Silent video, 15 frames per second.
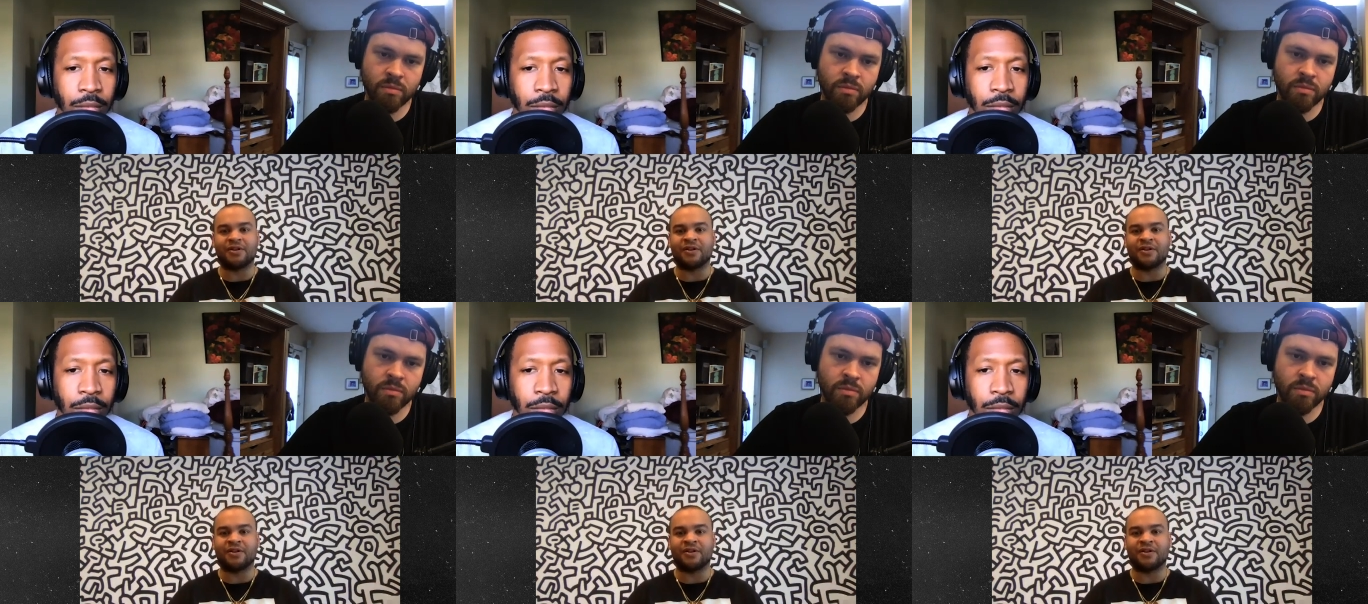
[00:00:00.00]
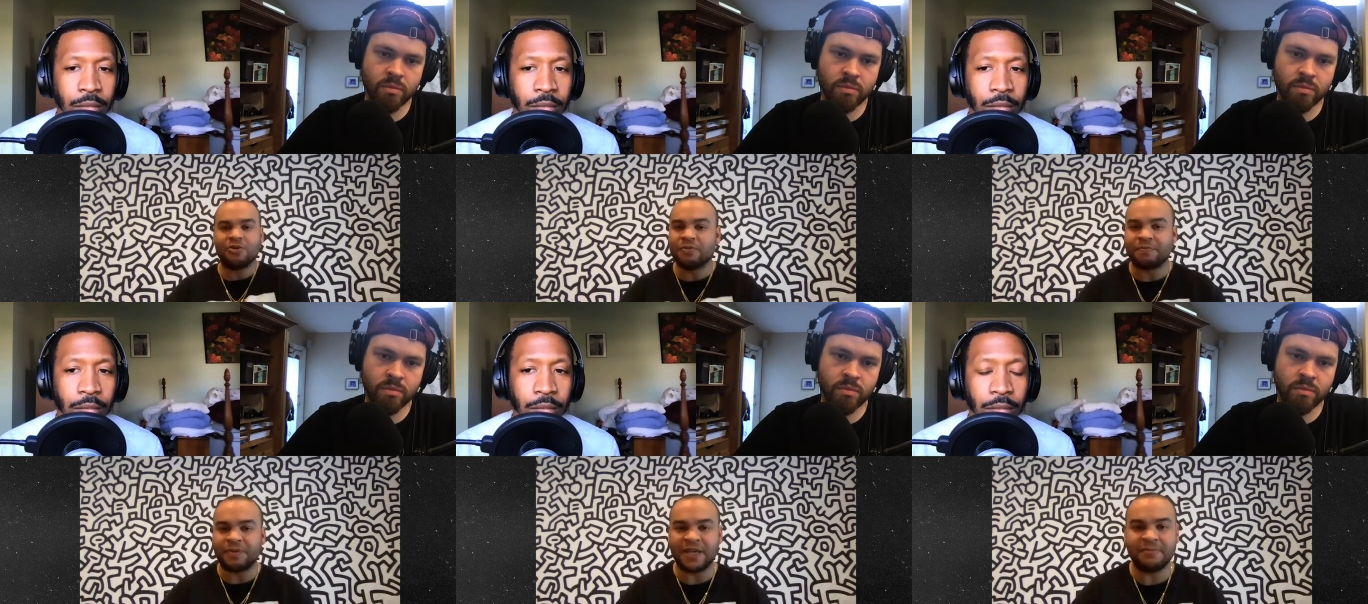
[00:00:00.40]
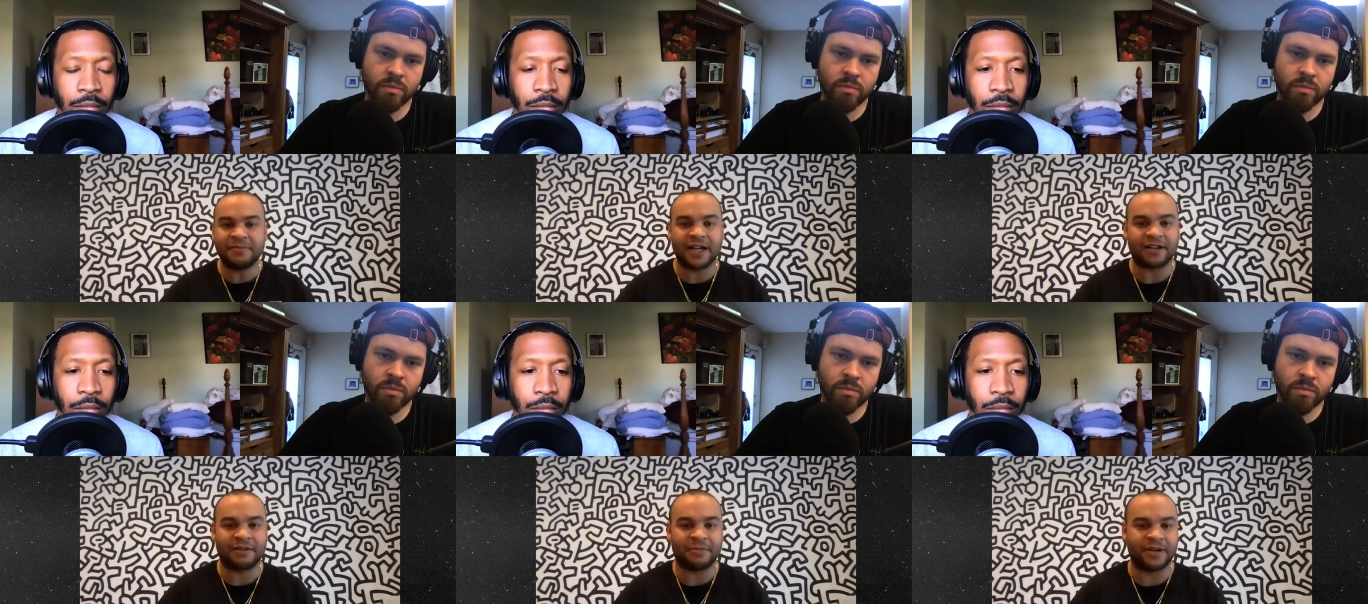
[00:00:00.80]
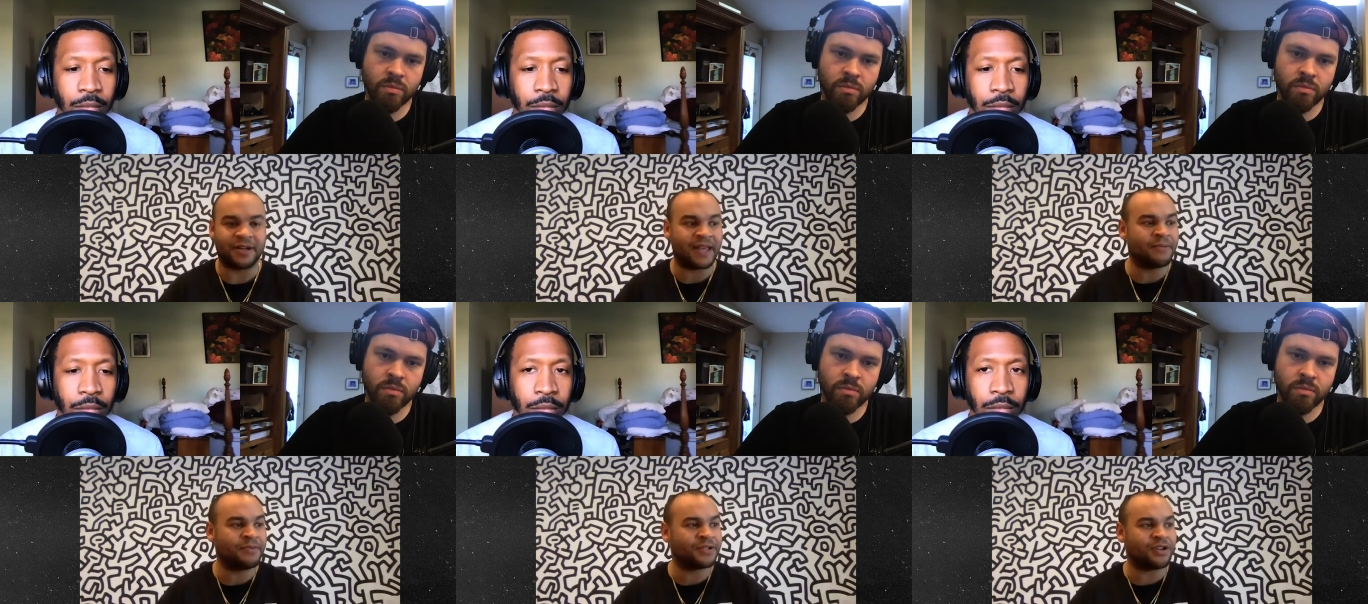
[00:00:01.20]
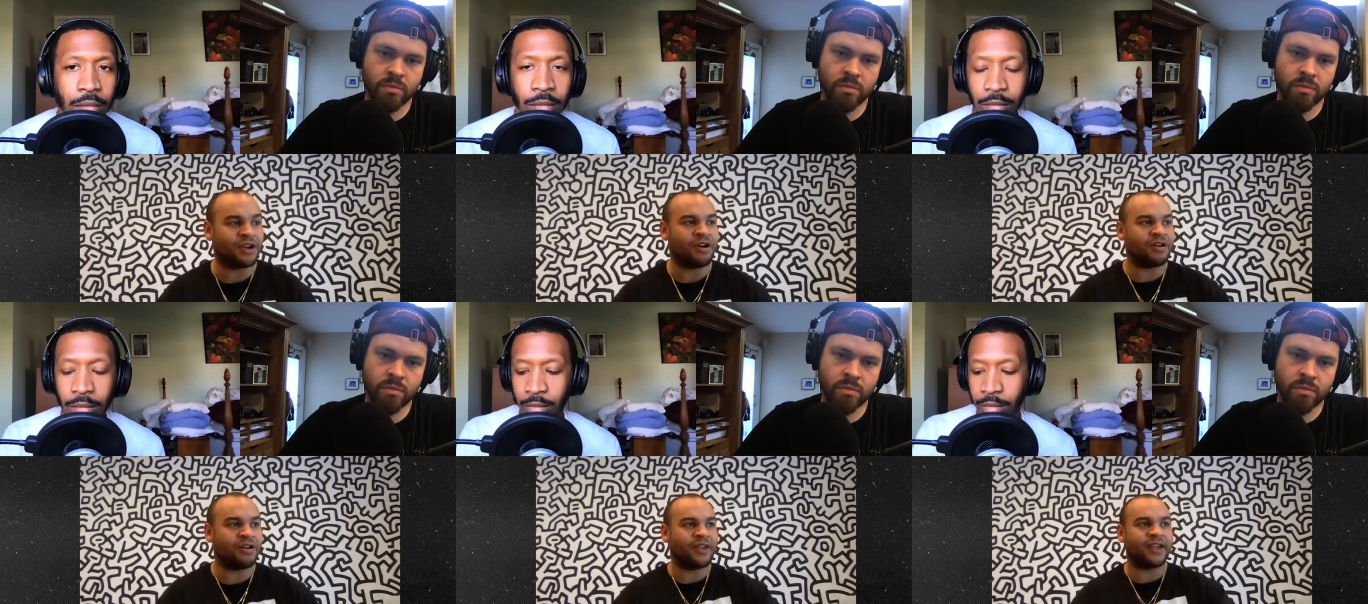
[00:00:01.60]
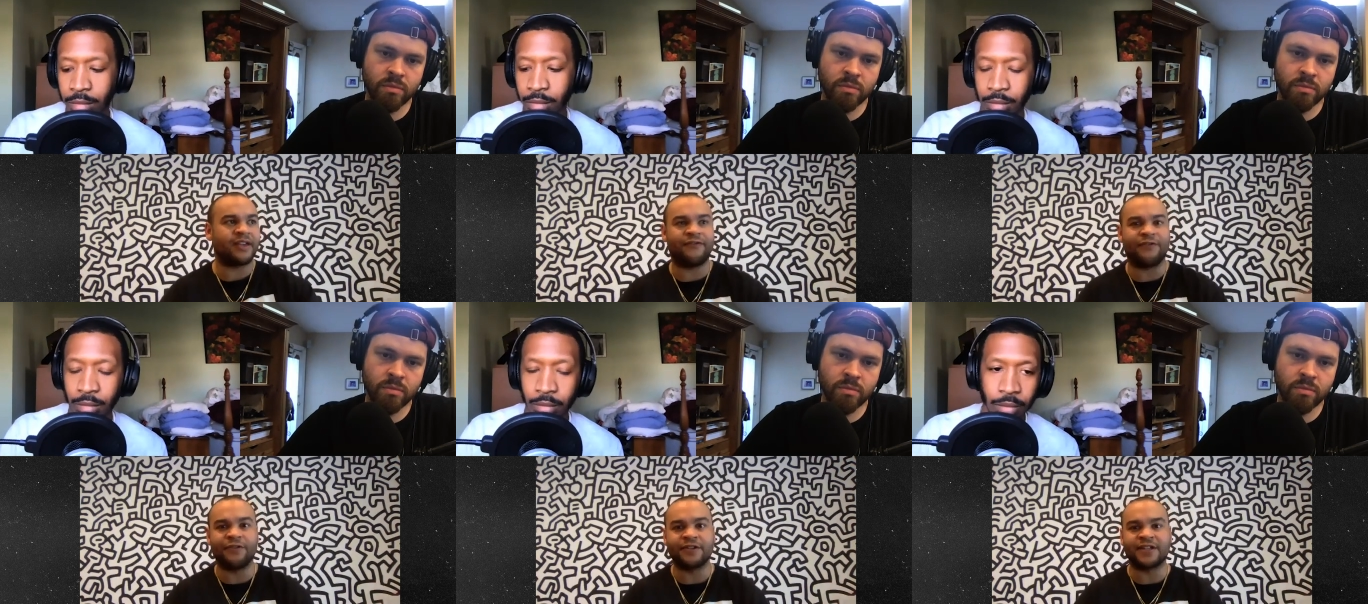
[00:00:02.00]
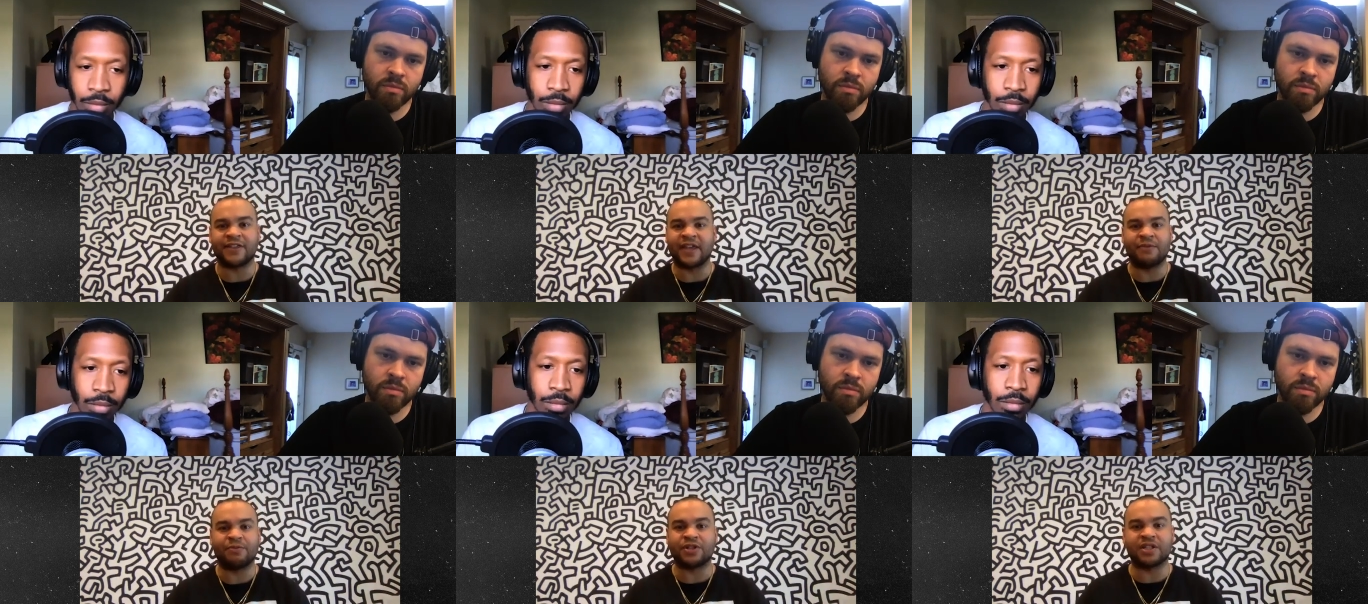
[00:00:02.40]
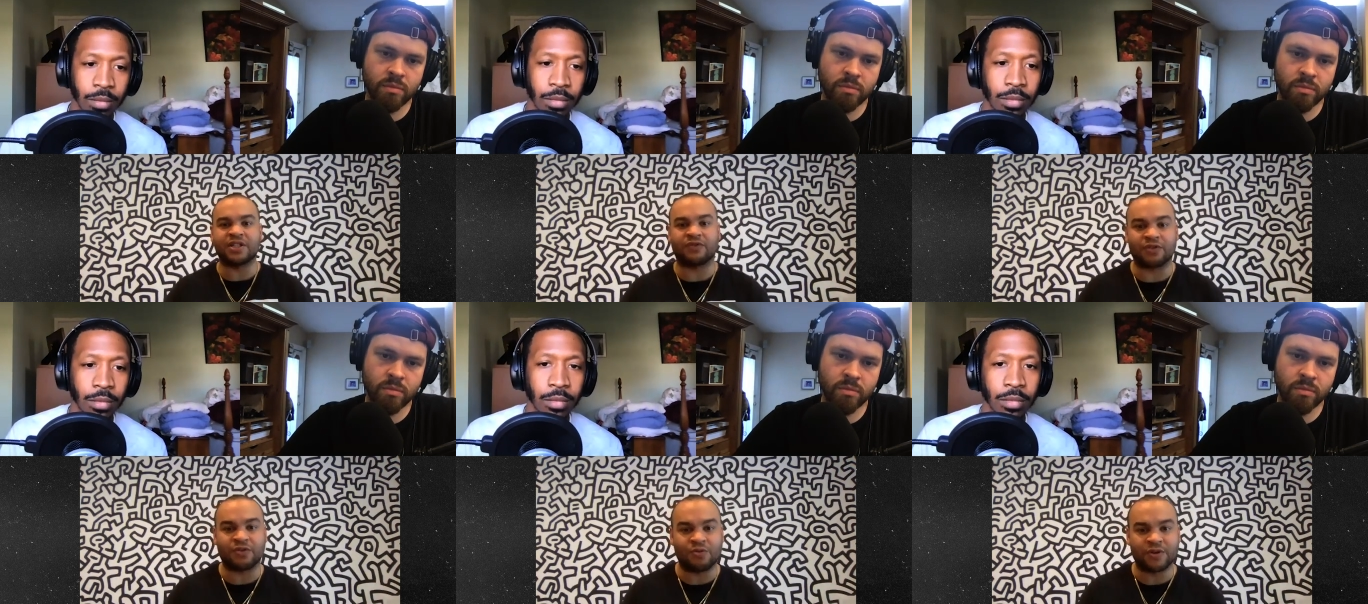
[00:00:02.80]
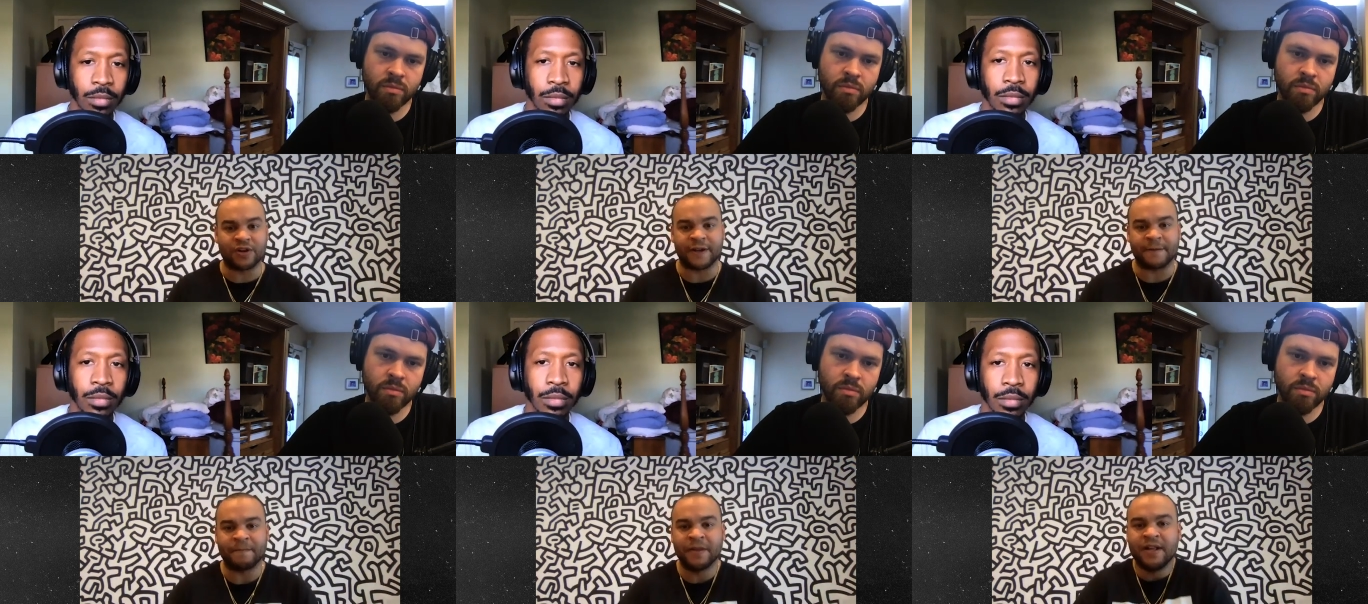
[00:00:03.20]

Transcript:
Speaker 1: even with the Lil Peep documentary, that was all, like, things that they were just recording.